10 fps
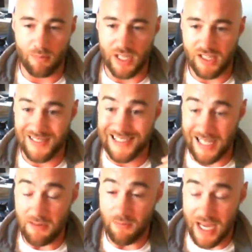Because
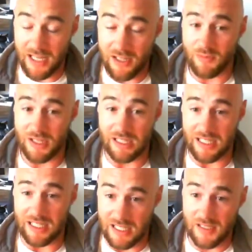state management
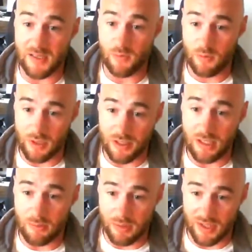is really
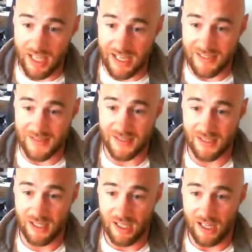complex.
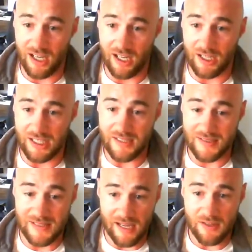It
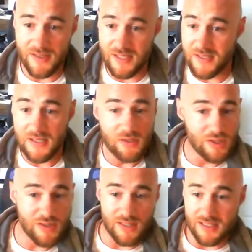sounds easy,
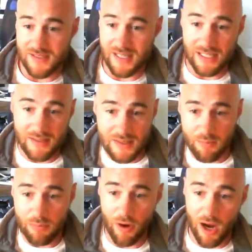just like setting
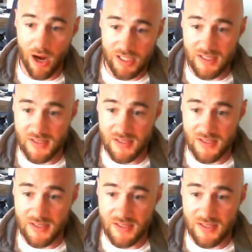some properties and
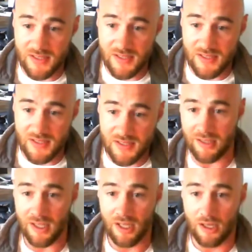stuff like that,
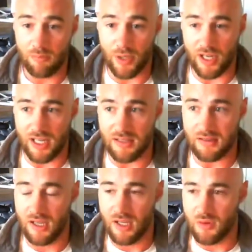but
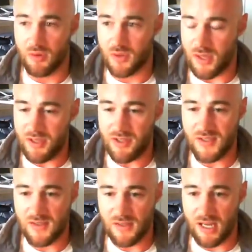some of the
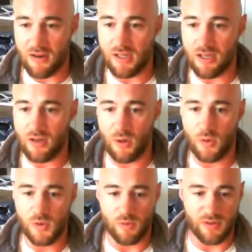
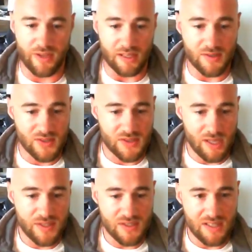scenarios with like
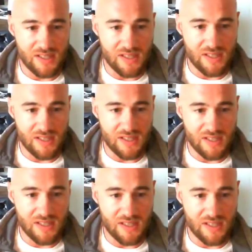substates, right?